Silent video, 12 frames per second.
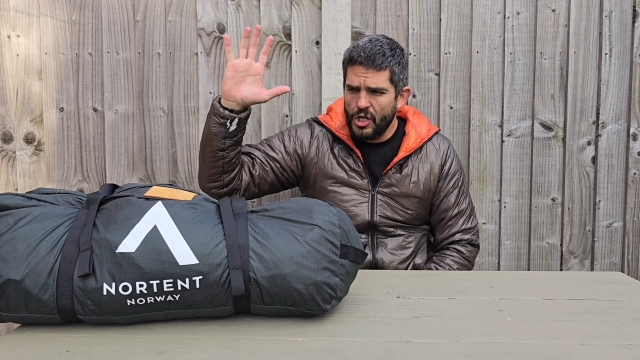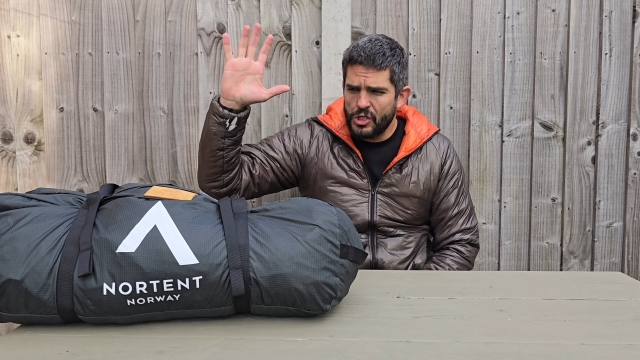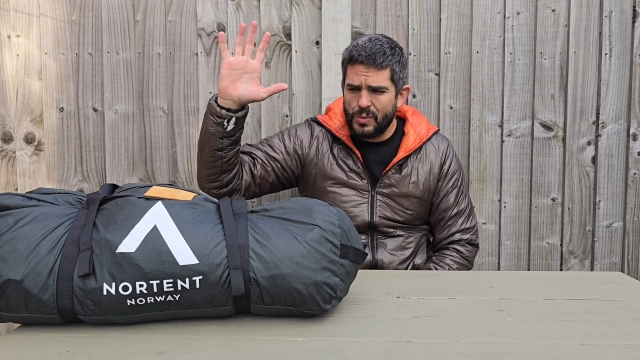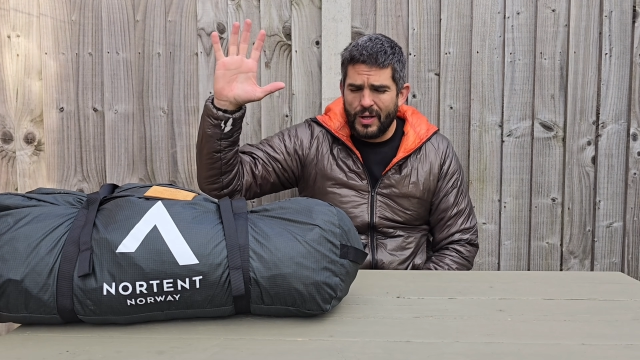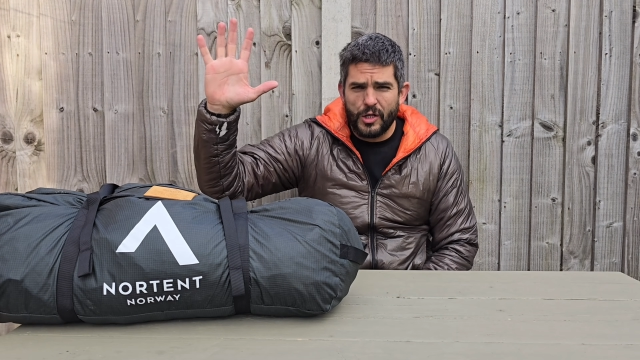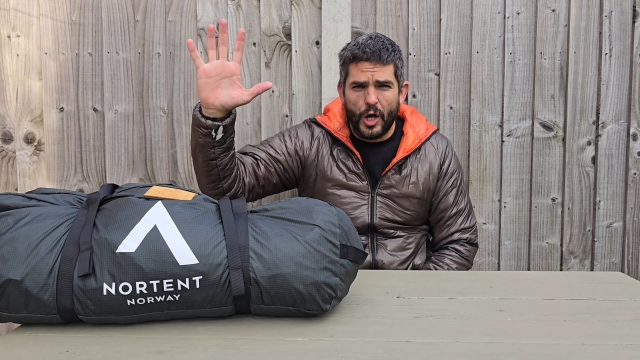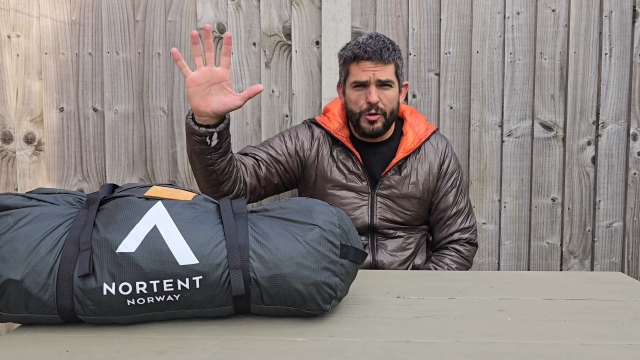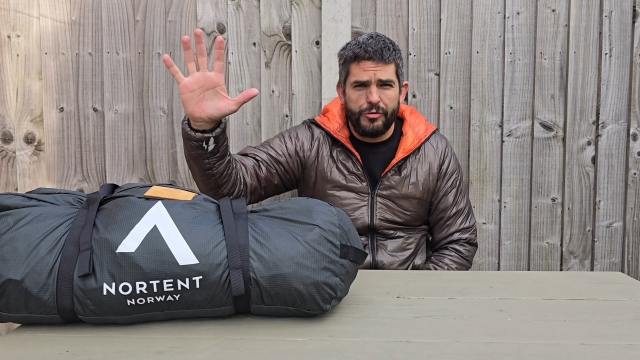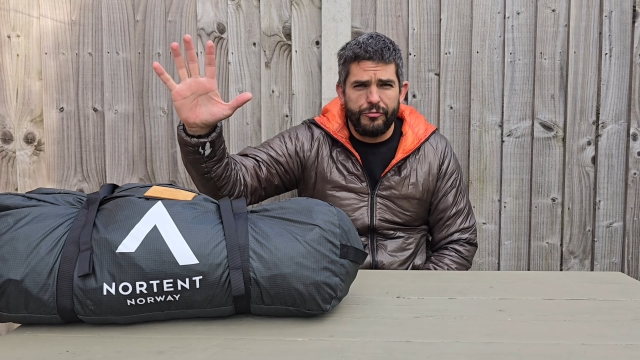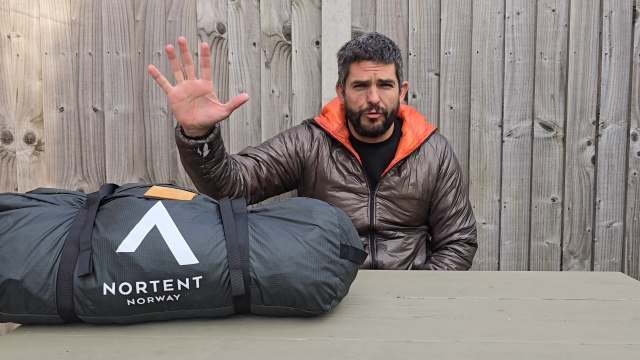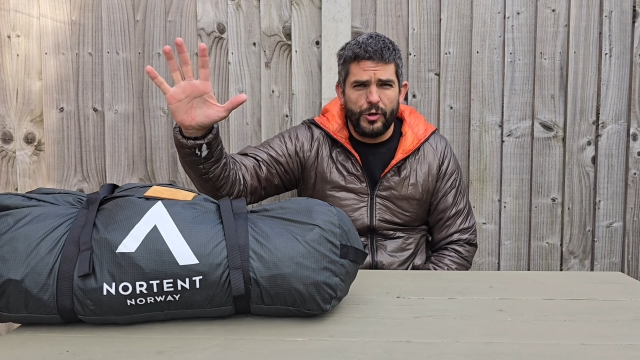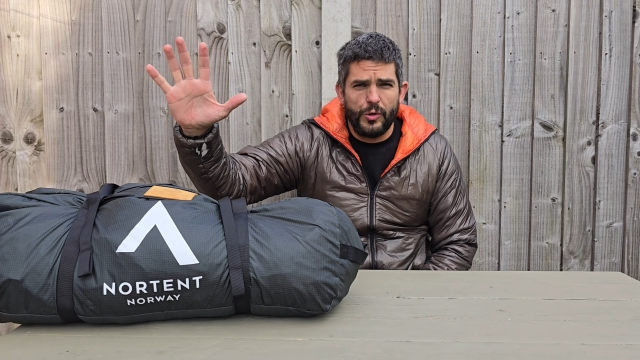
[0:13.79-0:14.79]
So I'll go
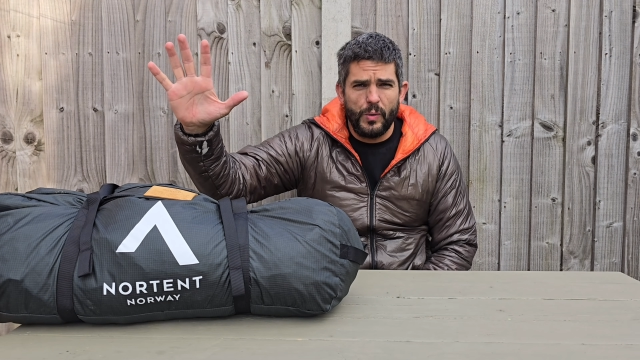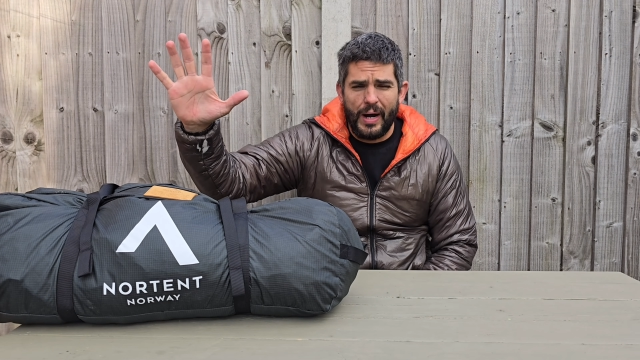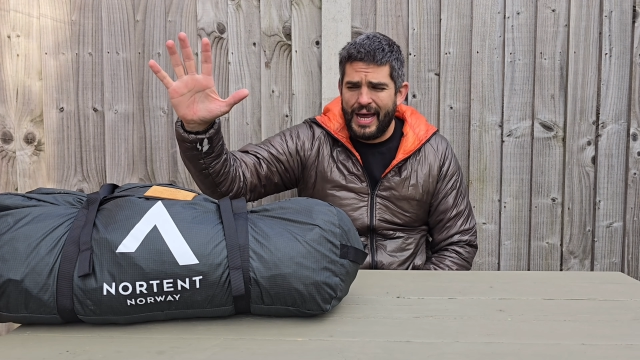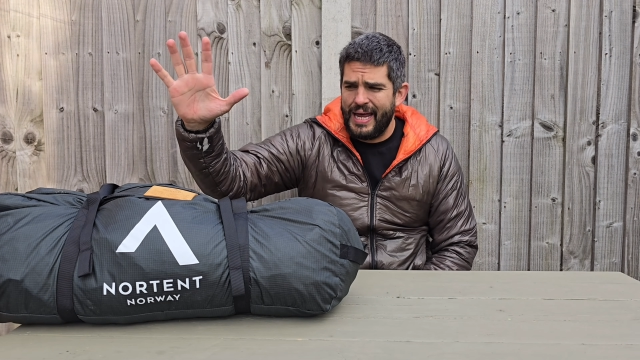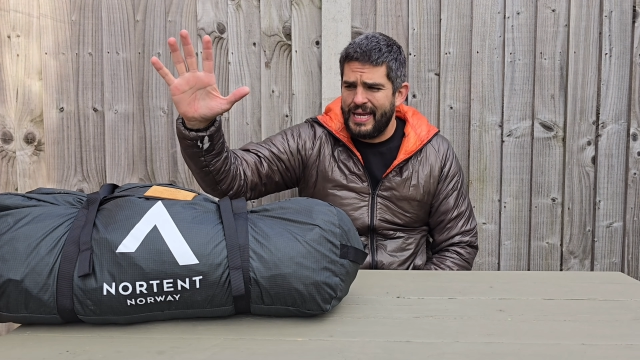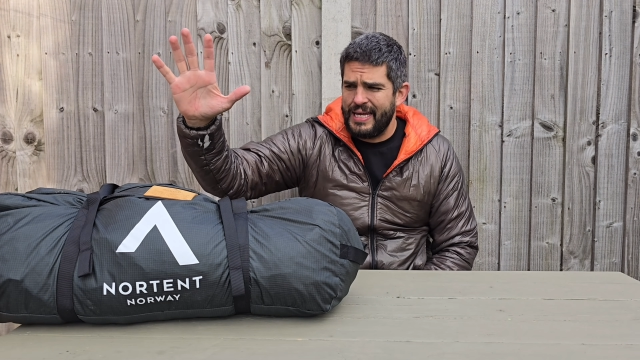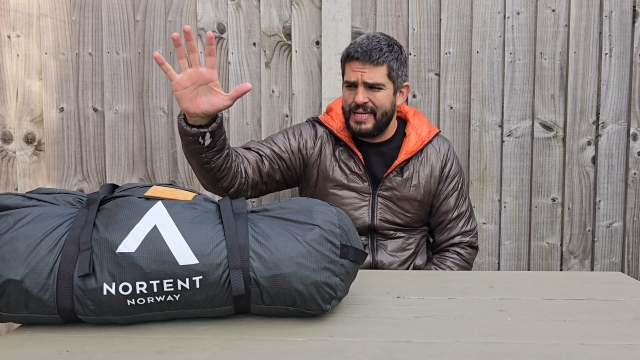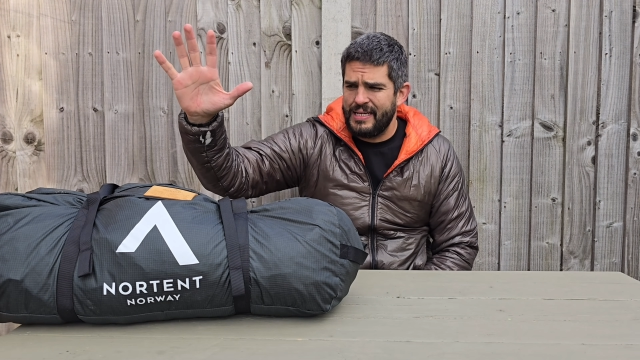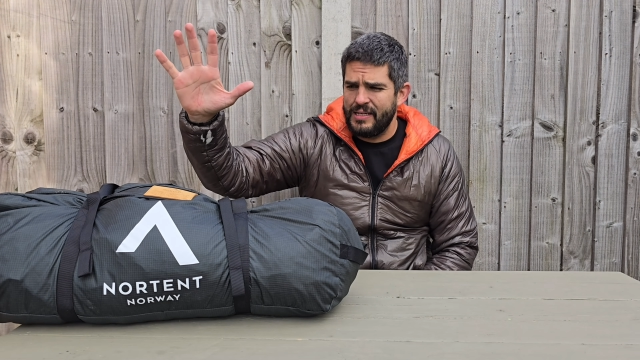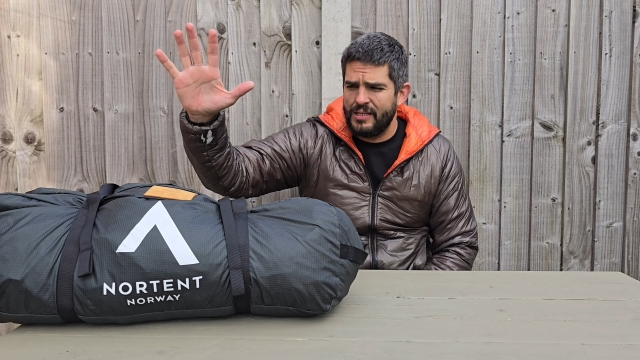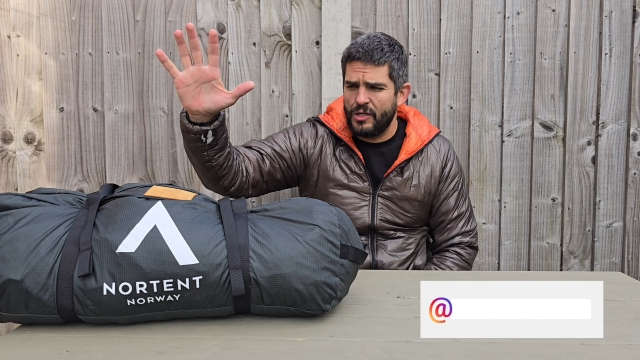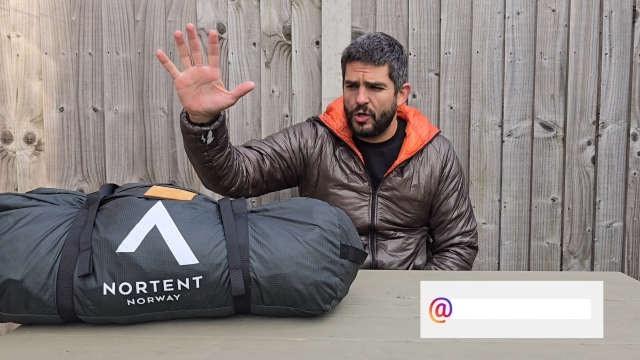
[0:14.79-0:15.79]
through
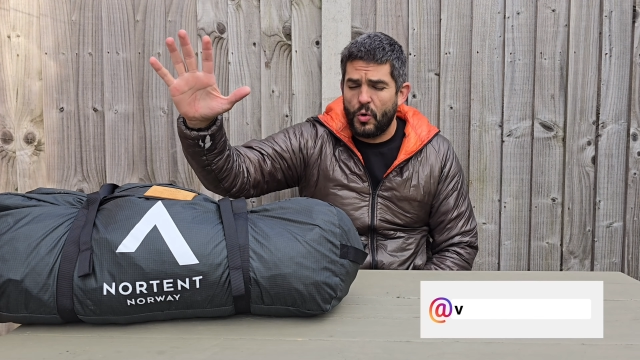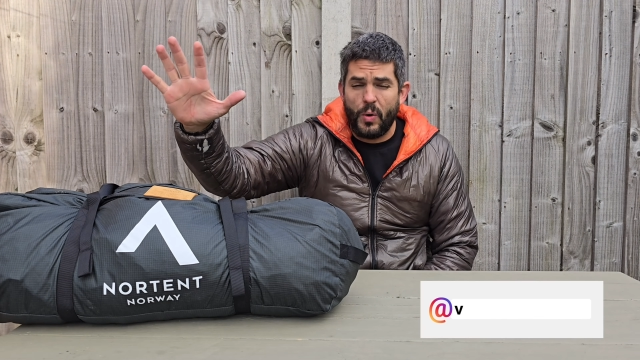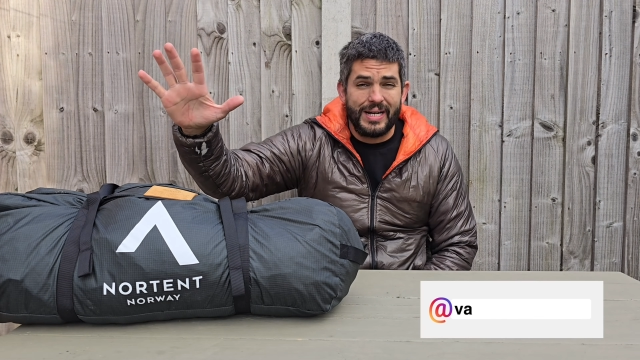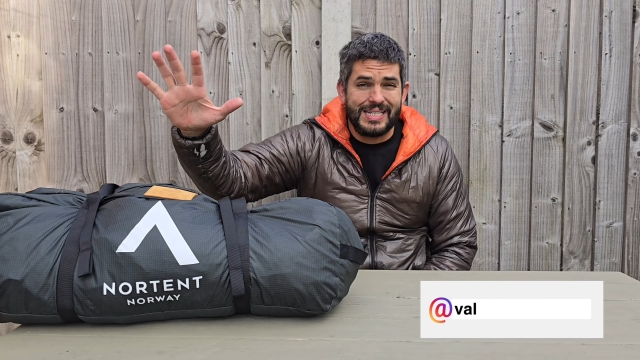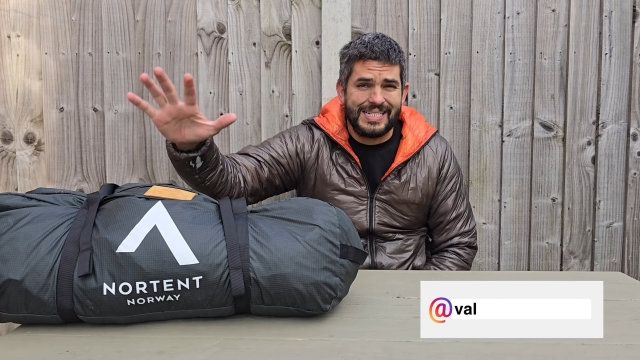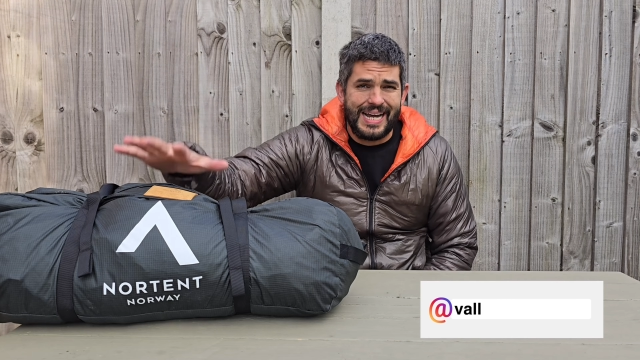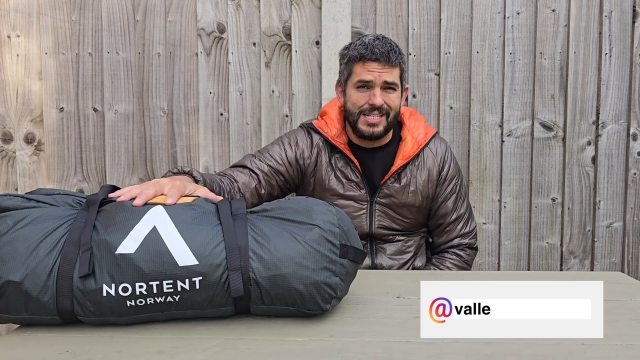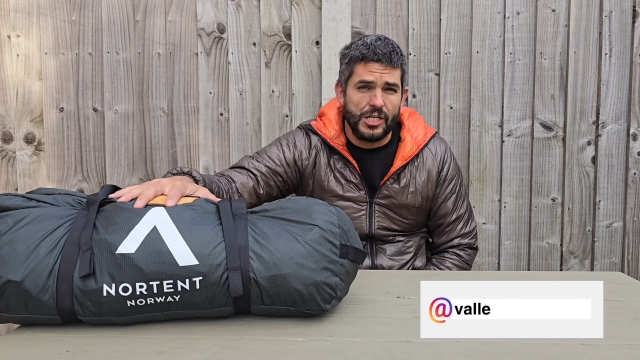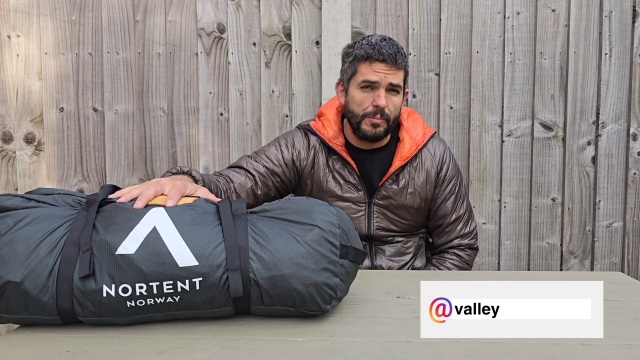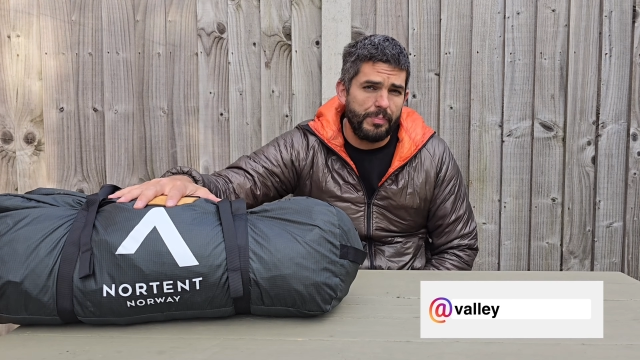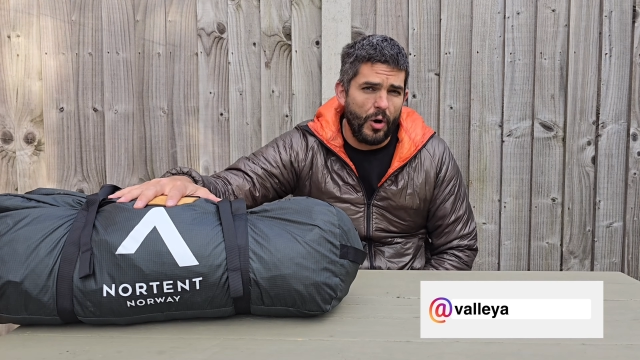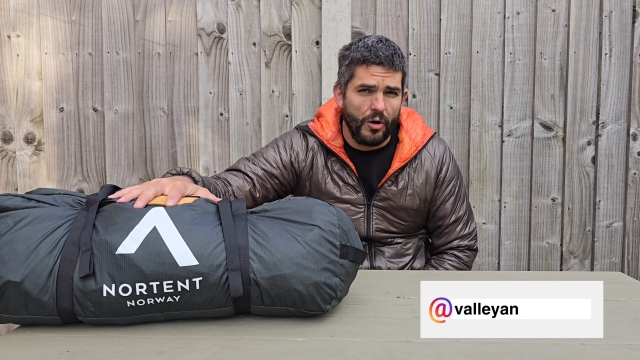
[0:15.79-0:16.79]
a quick
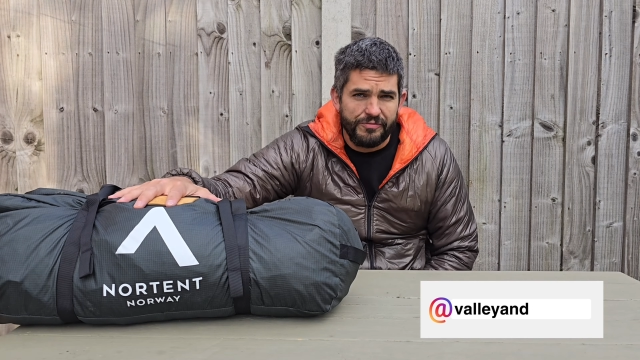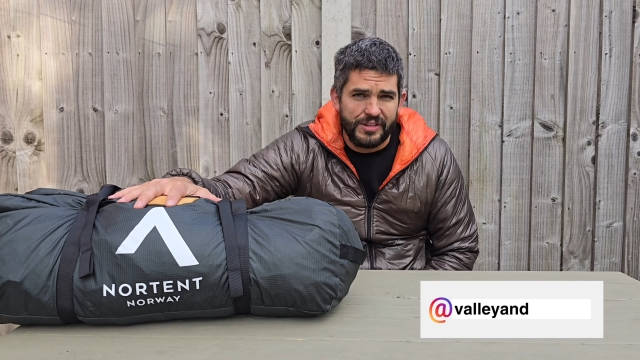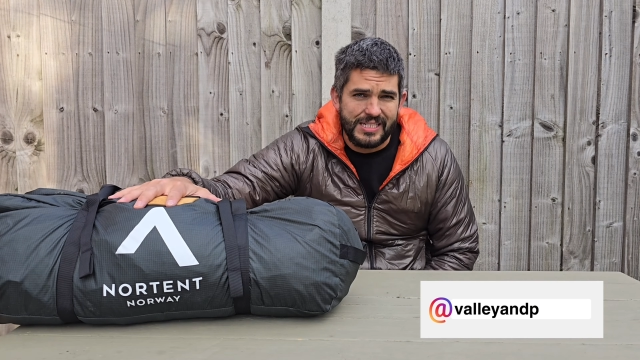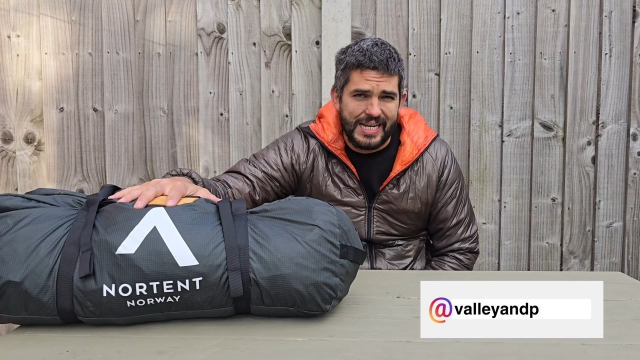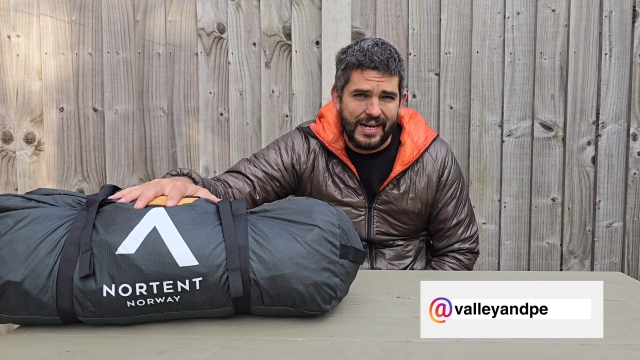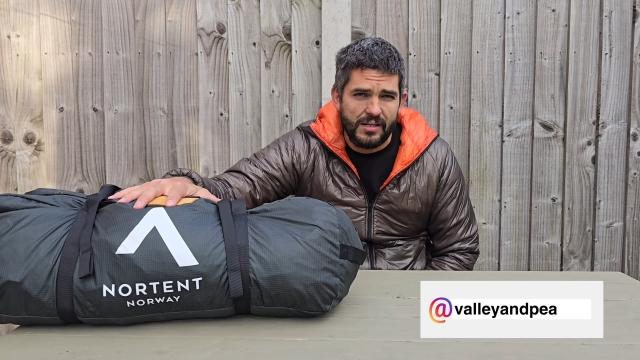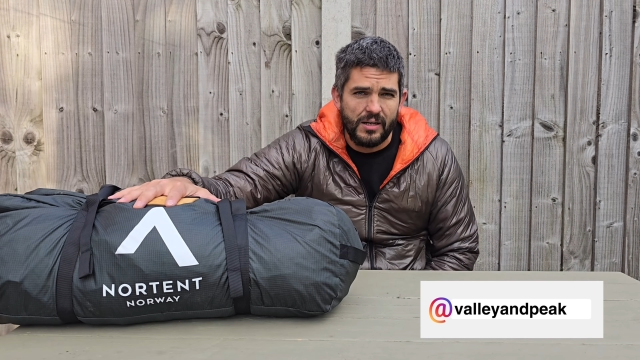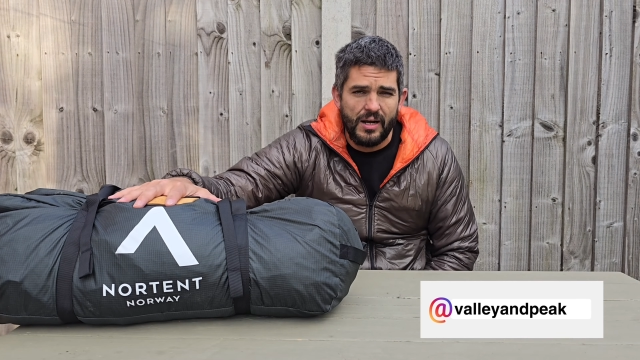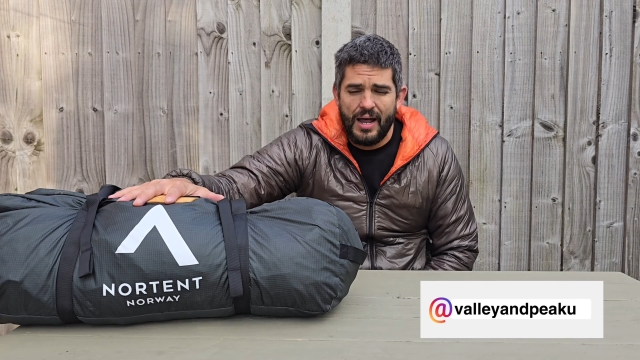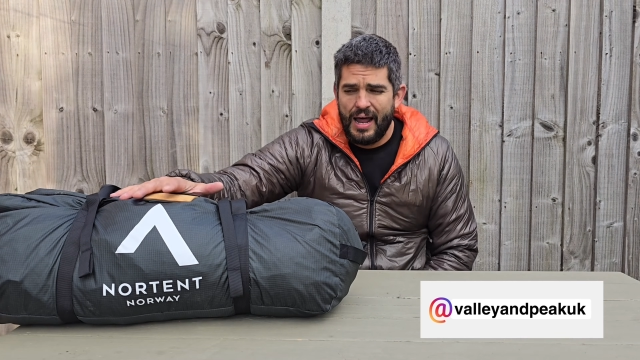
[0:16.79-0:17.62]
setup of the tent